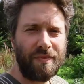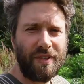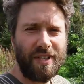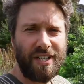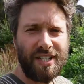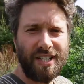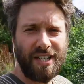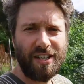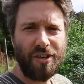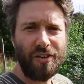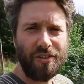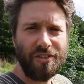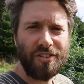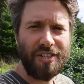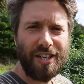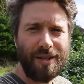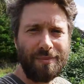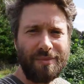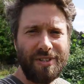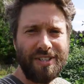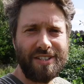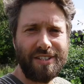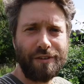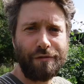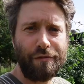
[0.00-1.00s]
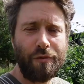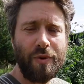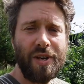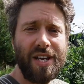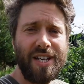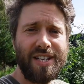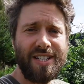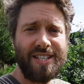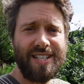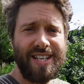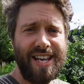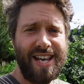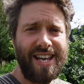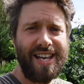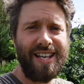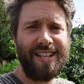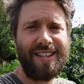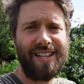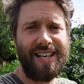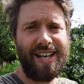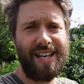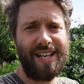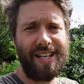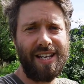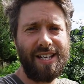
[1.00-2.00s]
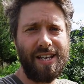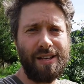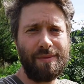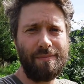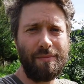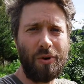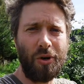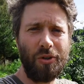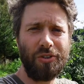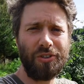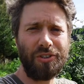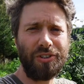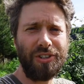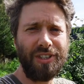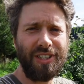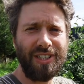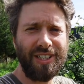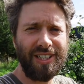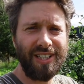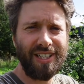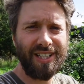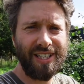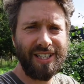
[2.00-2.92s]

And the concept is if we can take that model